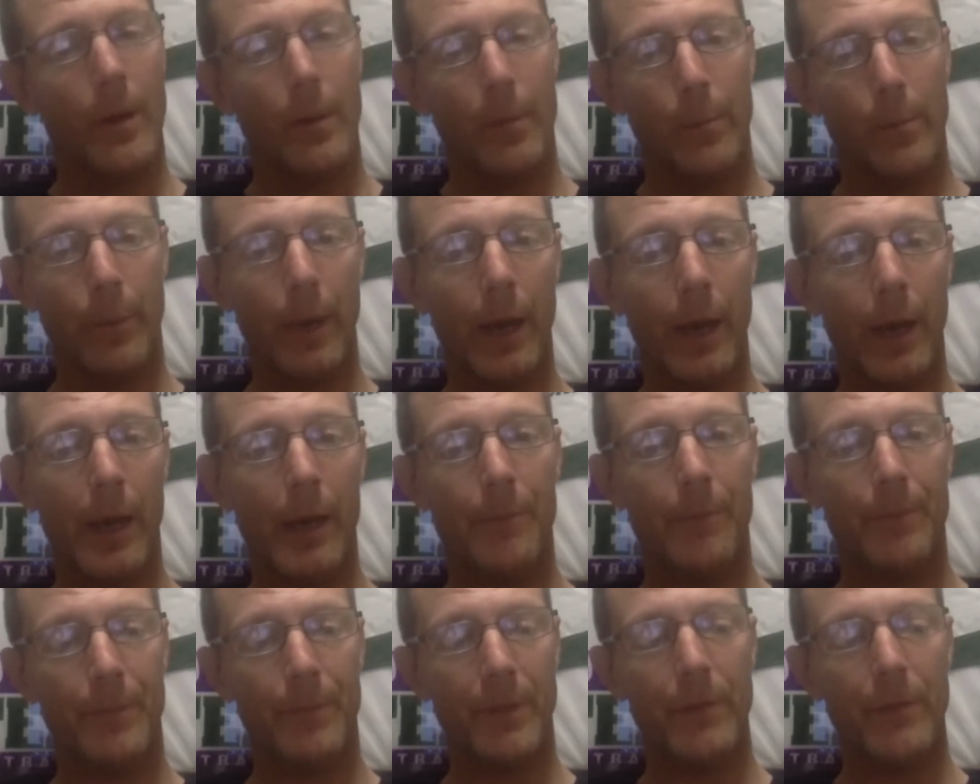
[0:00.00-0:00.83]

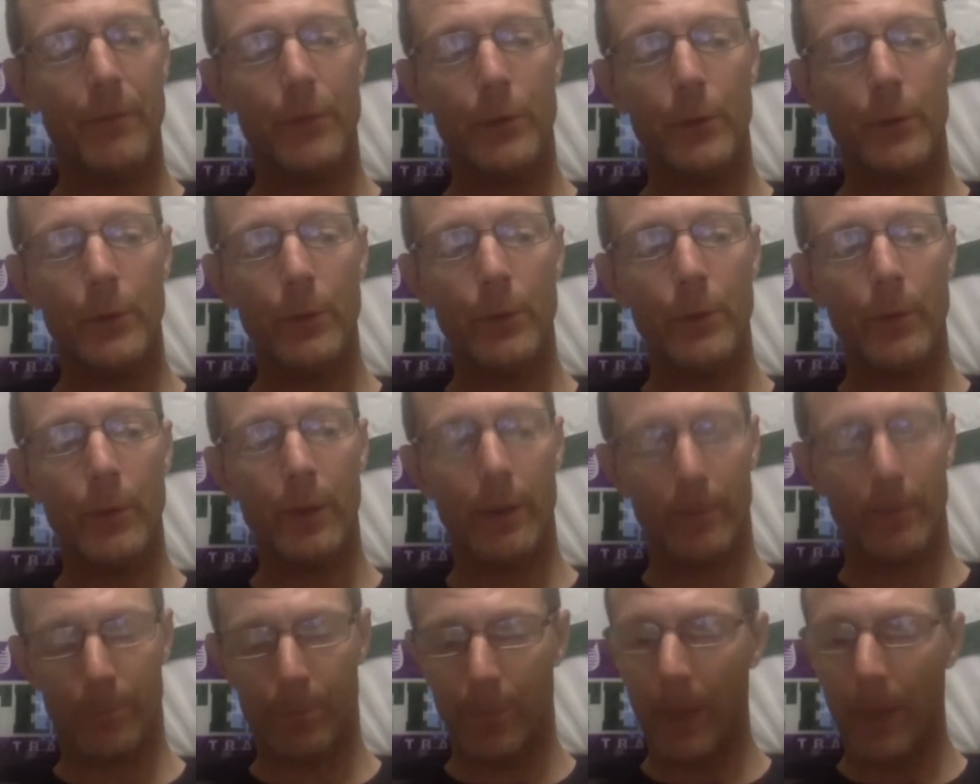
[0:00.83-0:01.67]
But if you
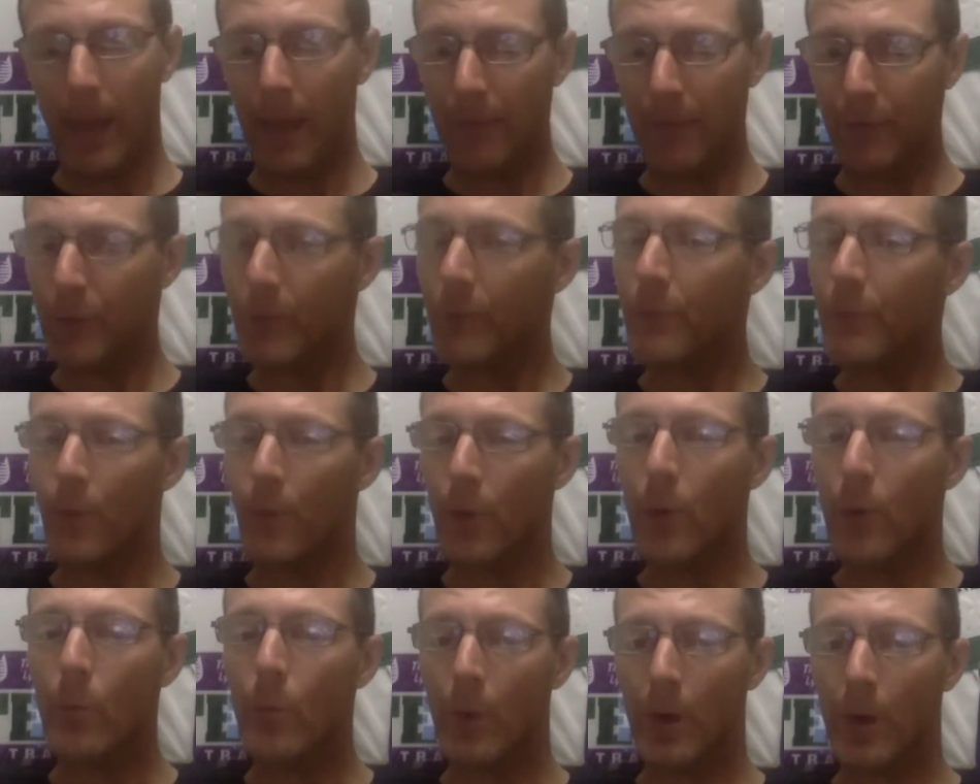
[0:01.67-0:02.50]
have your
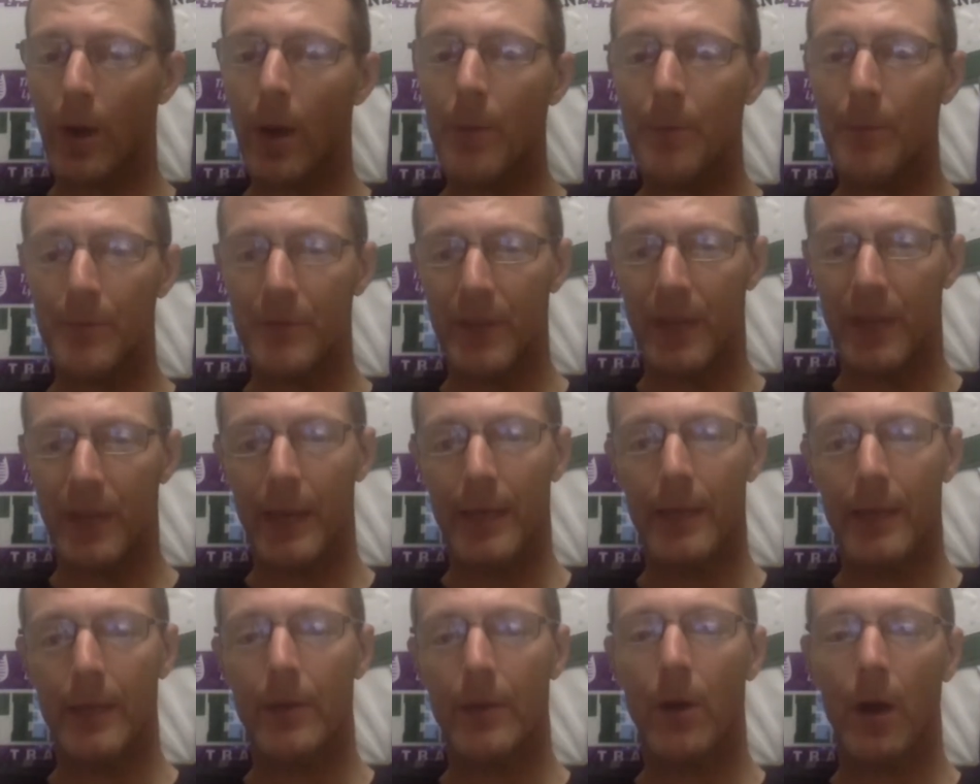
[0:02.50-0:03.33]
firmware
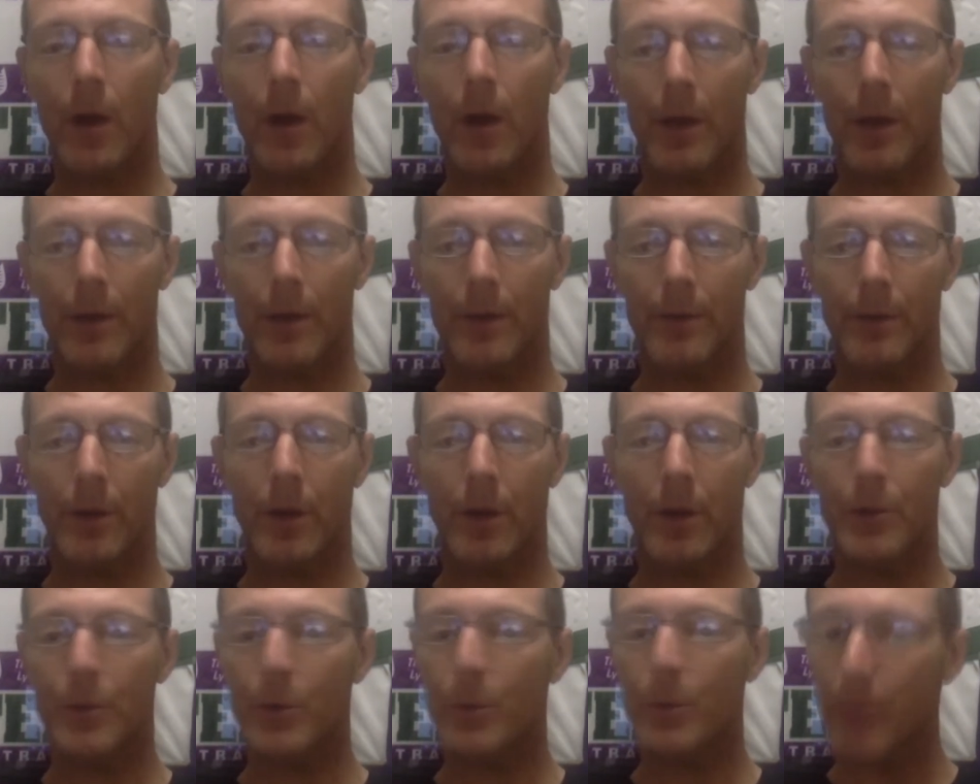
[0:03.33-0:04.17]
updated on
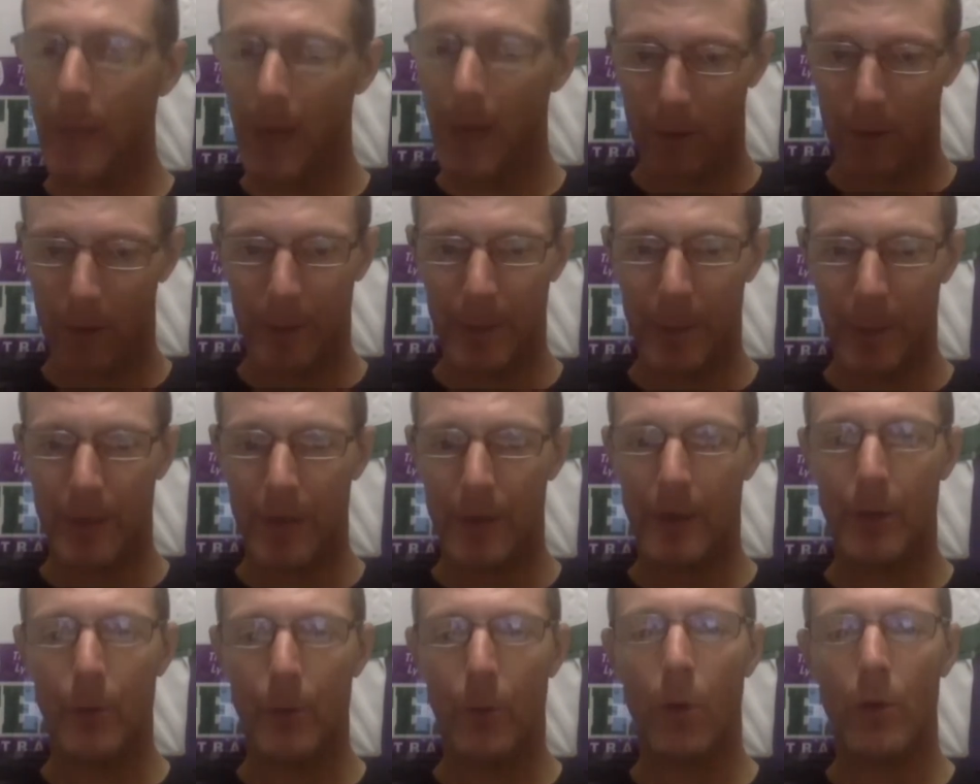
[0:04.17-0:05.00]
your power
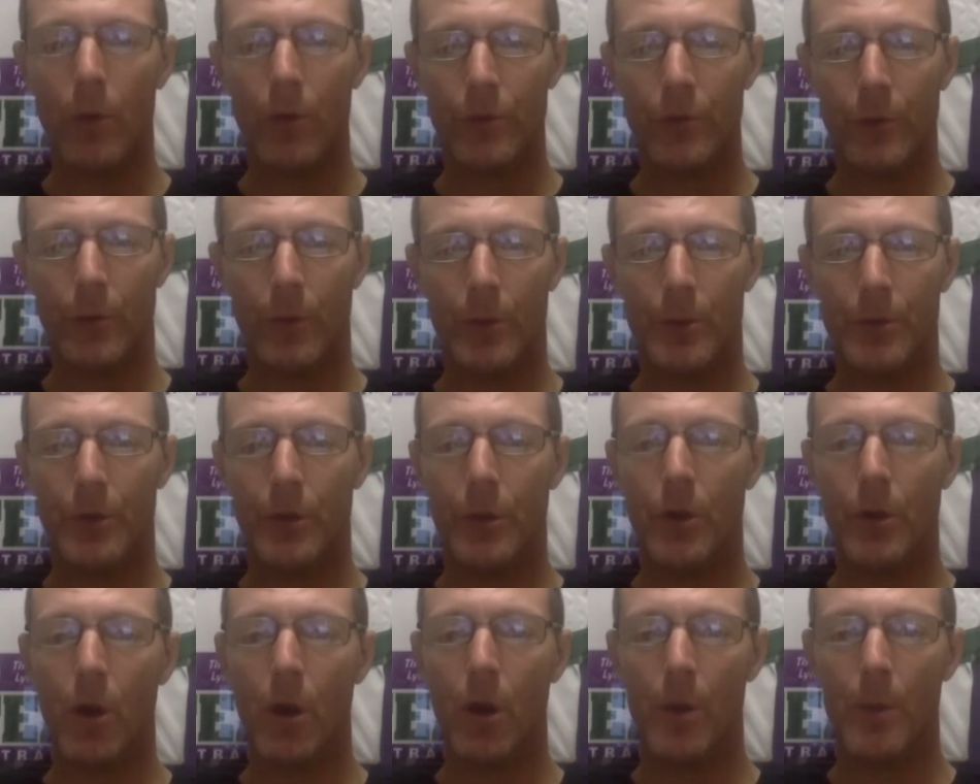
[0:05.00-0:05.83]
meter and also on your
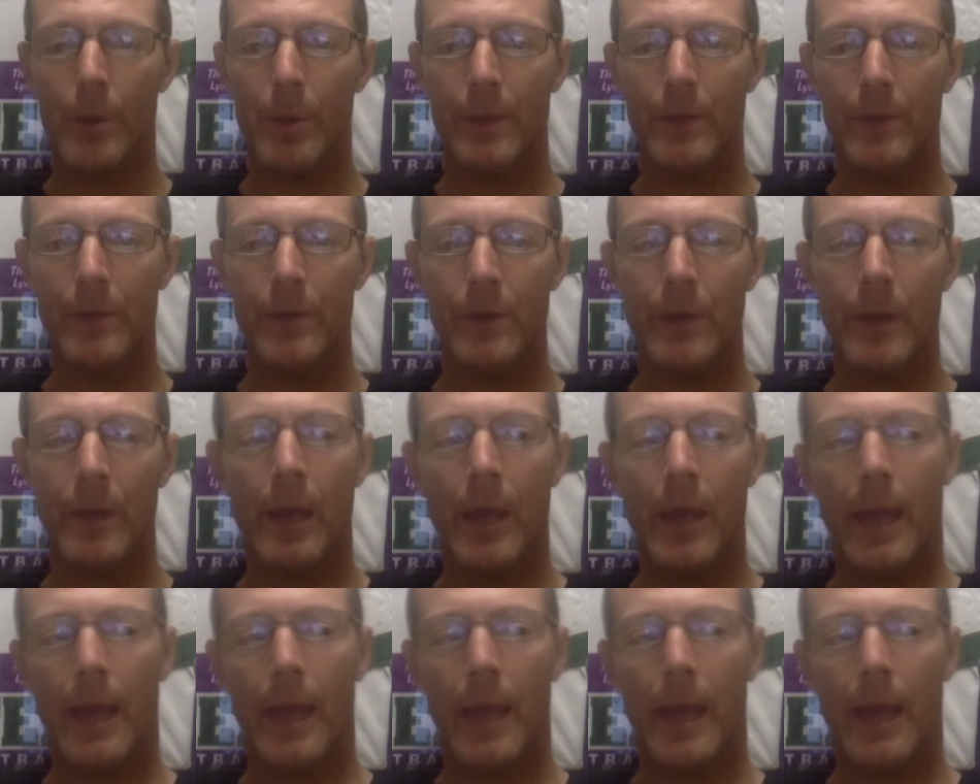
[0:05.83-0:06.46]
Garmin's,